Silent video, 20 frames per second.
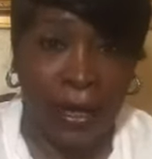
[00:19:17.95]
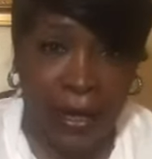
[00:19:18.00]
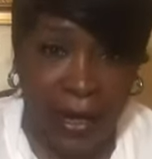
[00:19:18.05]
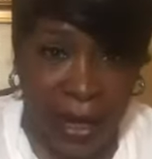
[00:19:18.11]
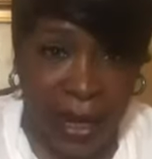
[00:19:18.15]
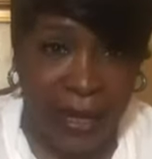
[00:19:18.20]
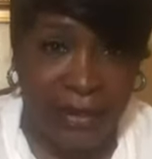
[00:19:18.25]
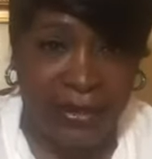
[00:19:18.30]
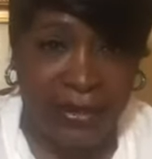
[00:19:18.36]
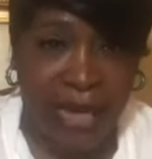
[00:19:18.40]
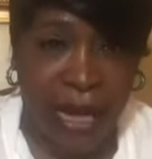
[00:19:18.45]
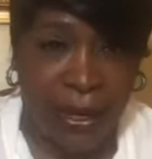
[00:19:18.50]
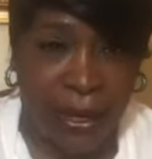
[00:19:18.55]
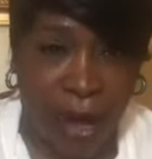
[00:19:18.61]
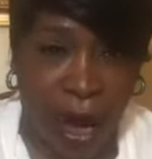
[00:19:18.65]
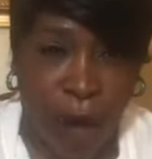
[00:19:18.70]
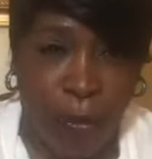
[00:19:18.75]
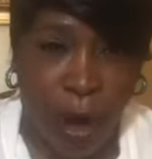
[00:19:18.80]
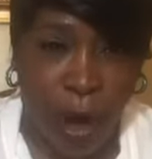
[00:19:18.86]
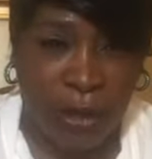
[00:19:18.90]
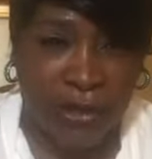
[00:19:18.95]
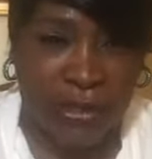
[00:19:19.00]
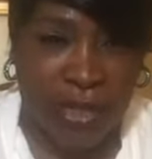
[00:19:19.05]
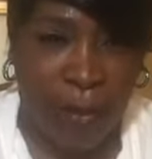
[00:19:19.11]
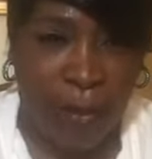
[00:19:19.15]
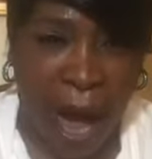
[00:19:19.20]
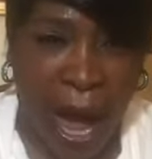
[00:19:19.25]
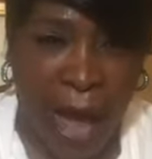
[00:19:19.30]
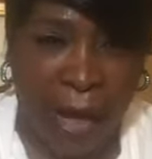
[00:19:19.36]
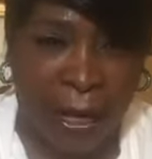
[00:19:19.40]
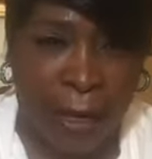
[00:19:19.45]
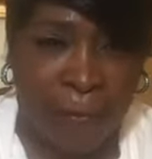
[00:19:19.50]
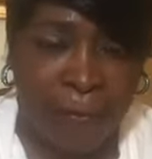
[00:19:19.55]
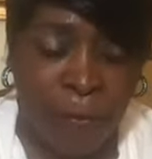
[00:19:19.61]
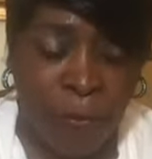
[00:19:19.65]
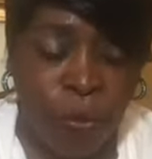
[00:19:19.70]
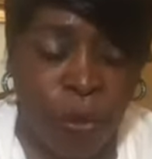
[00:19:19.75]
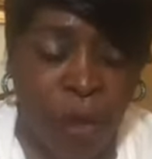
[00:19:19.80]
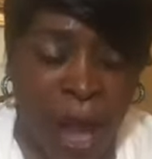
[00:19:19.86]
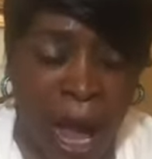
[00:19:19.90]
isn't. Come on, somebody.
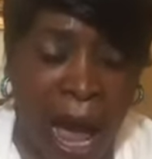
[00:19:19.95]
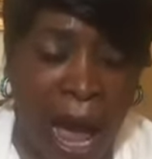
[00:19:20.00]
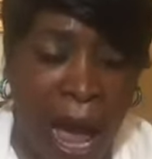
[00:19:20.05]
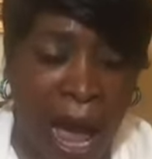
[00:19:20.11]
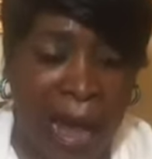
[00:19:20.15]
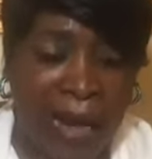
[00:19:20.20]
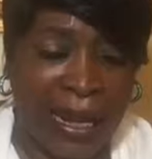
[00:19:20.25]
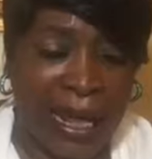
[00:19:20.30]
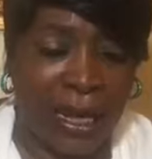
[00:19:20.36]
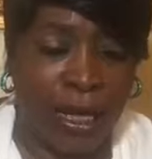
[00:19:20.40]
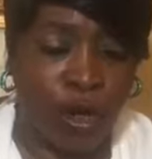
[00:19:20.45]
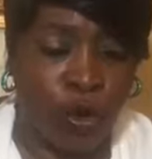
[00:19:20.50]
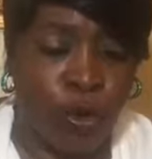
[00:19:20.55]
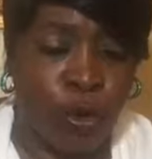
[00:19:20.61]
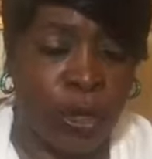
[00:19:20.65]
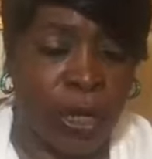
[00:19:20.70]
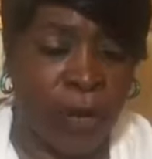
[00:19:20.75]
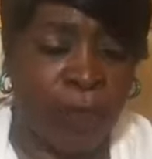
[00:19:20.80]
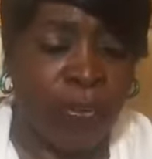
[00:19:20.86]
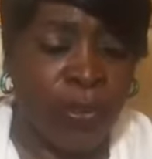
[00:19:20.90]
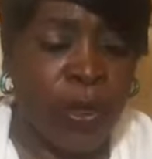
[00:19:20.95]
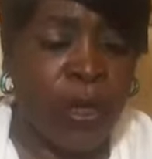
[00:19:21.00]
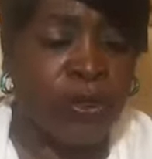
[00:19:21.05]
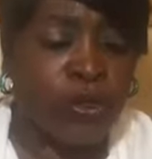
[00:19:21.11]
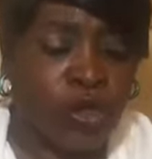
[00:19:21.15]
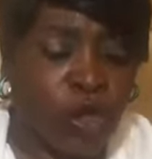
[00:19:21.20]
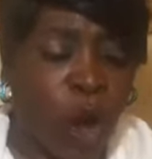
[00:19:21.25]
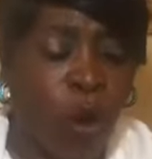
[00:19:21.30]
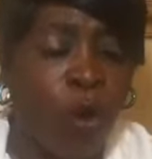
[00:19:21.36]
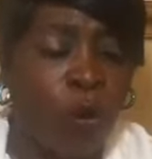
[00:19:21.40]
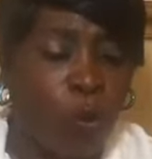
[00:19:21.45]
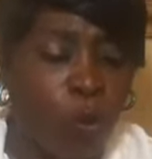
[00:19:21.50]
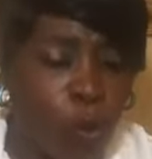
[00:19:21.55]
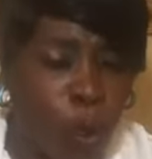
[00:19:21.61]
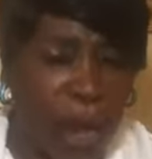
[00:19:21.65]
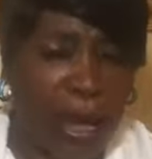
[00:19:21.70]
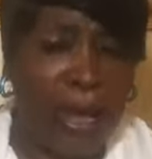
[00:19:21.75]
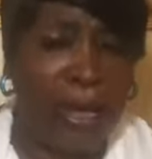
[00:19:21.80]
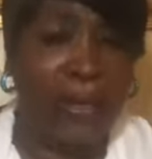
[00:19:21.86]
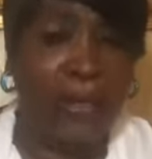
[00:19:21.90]
Hallelujah. So
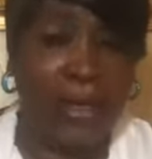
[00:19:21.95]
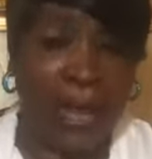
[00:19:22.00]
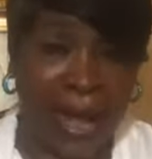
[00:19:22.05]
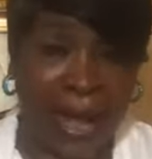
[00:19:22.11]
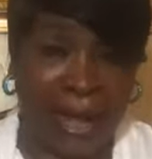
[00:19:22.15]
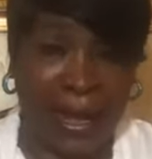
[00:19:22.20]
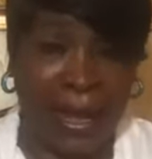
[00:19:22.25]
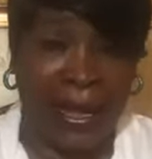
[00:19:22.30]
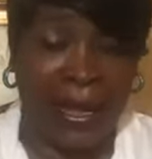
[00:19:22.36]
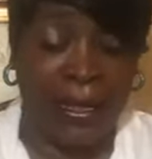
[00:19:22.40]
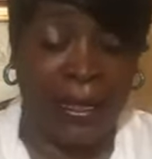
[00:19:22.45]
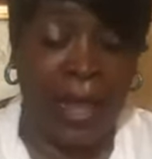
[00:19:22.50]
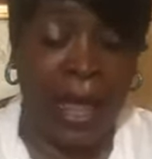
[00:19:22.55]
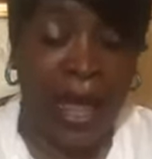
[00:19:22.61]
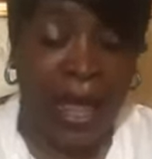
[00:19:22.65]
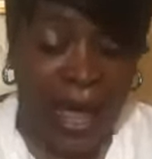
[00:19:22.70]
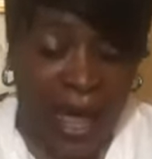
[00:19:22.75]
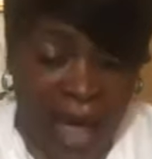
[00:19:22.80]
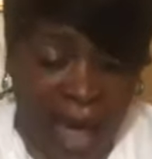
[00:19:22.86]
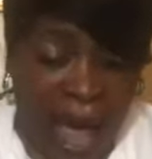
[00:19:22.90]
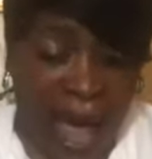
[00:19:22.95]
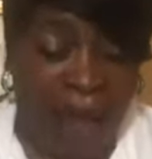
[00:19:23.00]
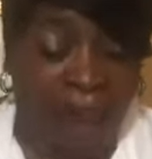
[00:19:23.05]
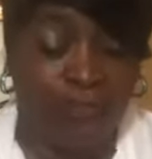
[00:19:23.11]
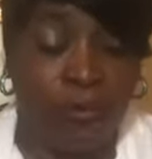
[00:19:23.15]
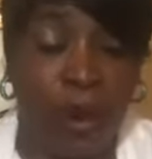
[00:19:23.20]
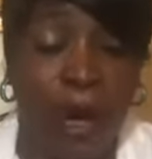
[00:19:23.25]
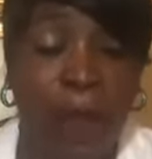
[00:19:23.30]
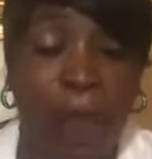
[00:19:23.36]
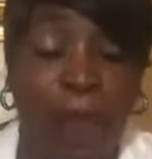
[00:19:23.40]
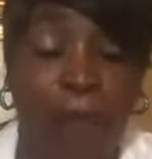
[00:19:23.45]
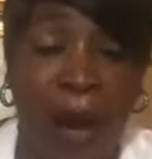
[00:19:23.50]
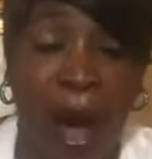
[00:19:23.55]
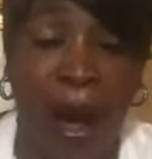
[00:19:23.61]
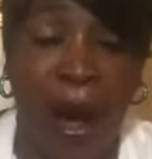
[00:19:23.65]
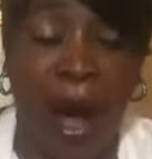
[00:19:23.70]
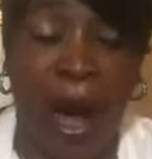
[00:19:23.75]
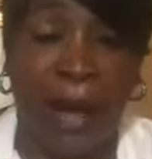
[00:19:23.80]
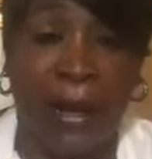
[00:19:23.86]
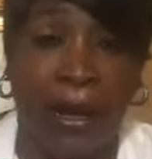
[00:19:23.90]
we need every
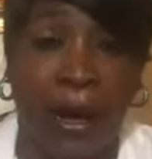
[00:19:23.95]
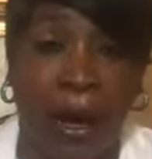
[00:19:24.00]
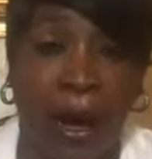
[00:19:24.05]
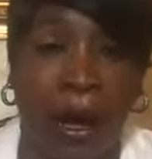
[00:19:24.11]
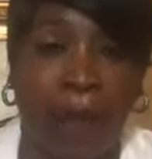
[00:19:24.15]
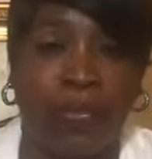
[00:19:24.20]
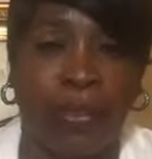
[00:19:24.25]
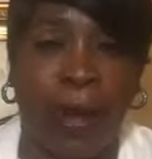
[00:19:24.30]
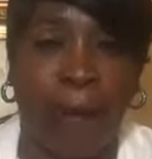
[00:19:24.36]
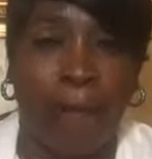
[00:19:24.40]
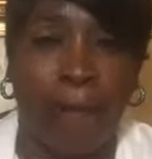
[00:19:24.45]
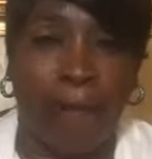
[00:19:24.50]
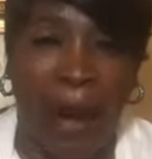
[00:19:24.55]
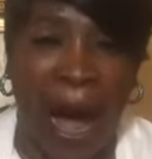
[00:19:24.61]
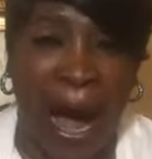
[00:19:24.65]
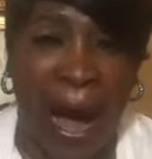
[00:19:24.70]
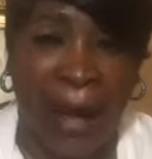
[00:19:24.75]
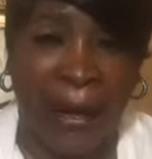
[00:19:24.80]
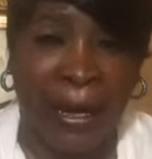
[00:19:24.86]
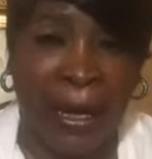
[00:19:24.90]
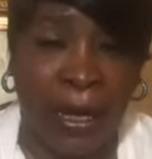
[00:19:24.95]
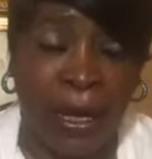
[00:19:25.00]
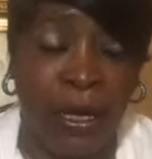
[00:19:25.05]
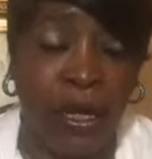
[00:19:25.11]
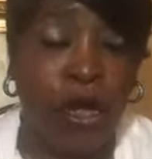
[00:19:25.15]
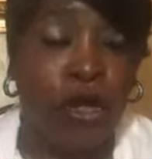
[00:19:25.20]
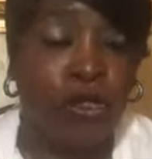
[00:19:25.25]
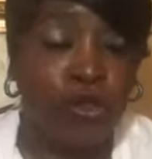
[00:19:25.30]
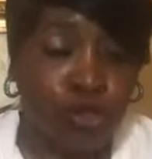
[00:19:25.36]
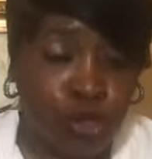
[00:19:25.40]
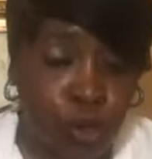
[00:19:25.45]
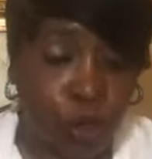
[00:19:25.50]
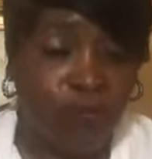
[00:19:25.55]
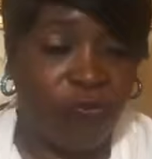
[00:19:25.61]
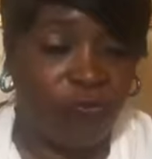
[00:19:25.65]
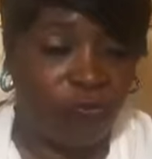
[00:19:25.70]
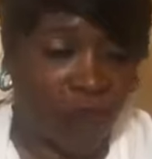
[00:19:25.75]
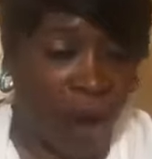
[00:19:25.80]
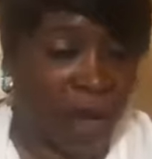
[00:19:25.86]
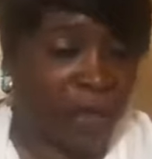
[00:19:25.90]
part of the body to
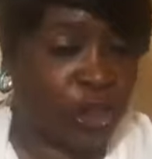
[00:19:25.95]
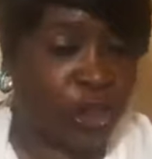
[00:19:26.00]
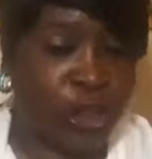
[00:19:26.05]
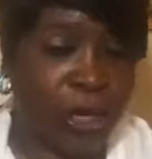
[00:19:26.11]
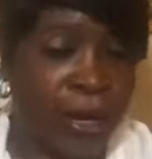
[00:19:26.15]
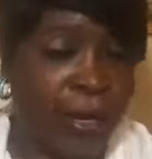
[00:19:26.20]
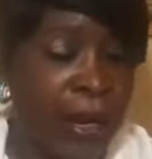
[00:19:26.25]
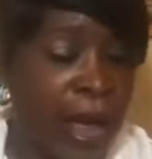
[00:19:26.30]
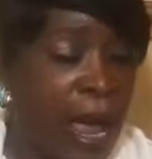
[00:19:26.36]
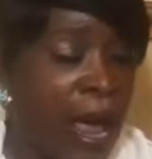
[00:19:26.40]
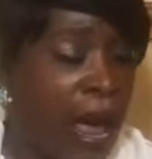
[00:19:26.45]
function.